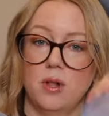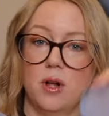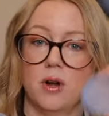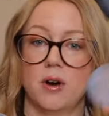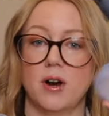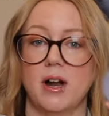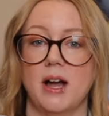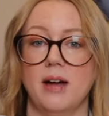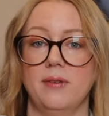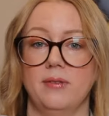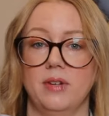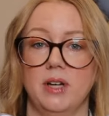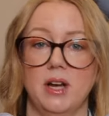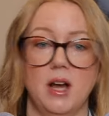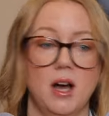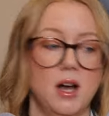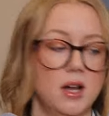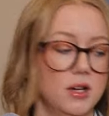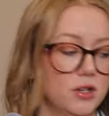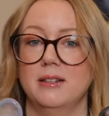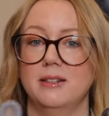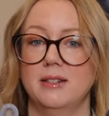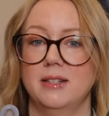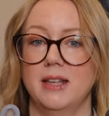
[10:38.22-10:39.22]
longer have a
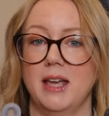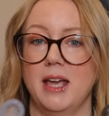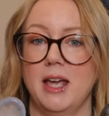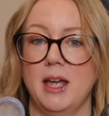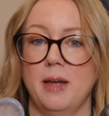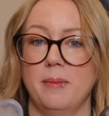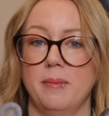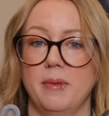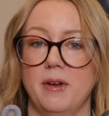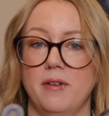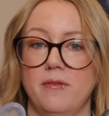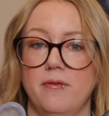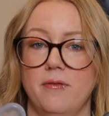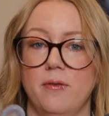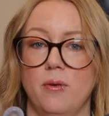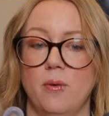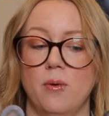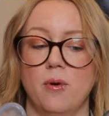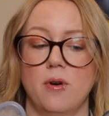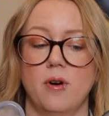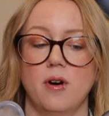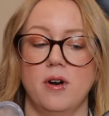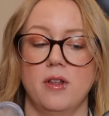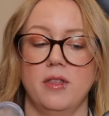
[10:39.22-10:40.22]
notch. Same
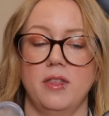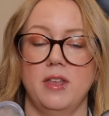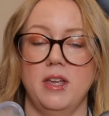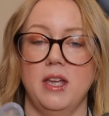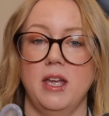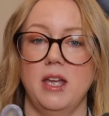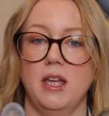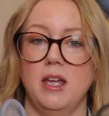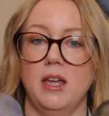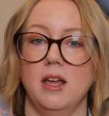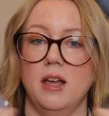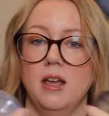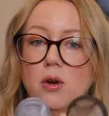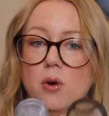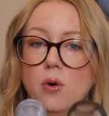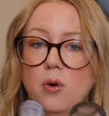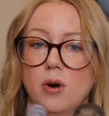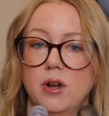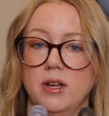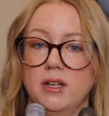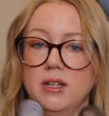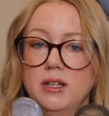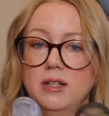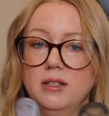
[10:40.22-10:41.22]
for the
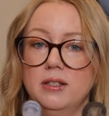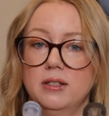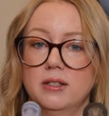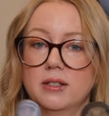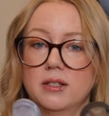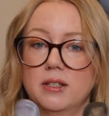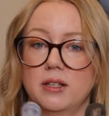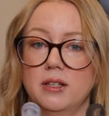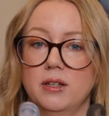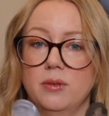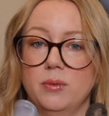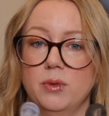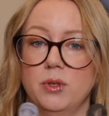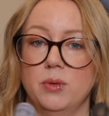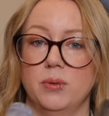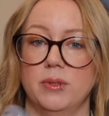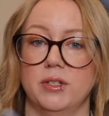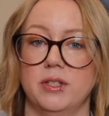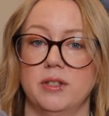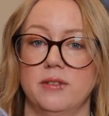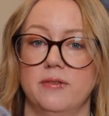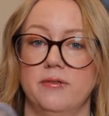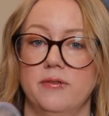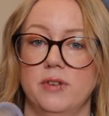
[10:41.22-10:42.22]
Cora disc, which
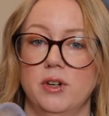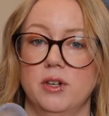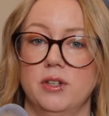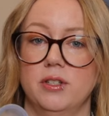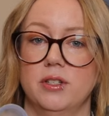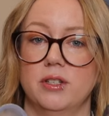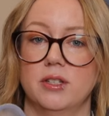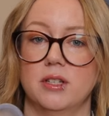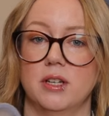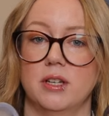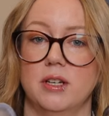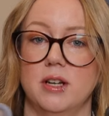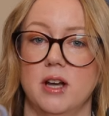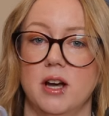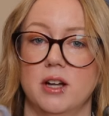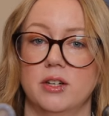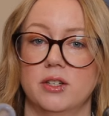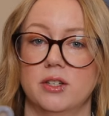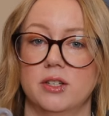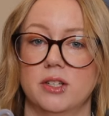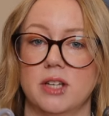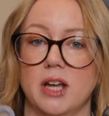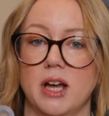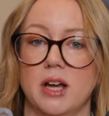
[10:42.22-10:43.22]
was the first notch
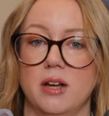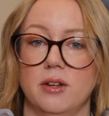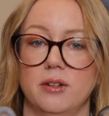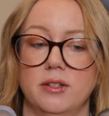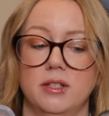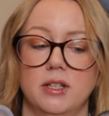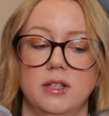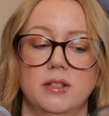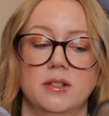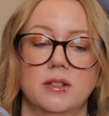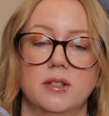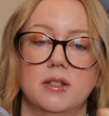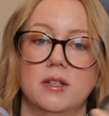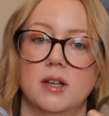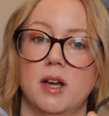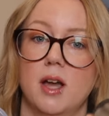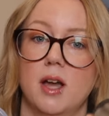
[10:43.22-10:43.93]
style disc to